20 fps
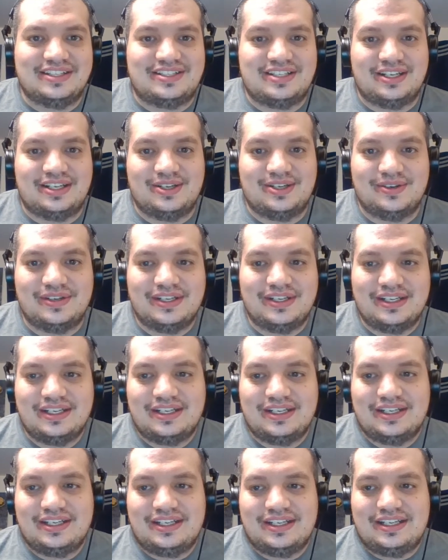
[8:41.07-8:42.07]
So,
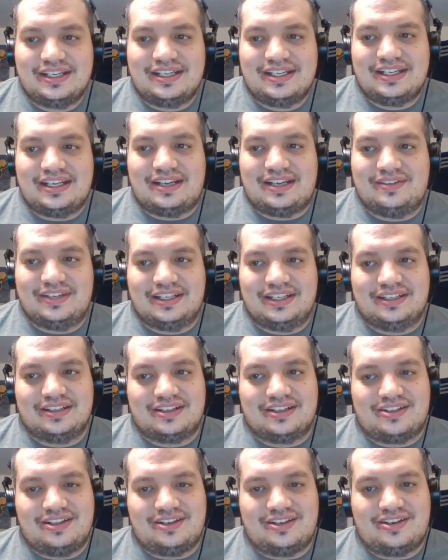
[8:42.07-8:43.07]
I mean,
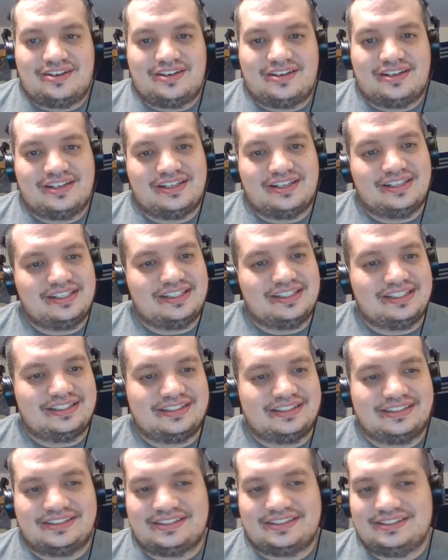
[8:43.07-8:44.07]
Leclerc, a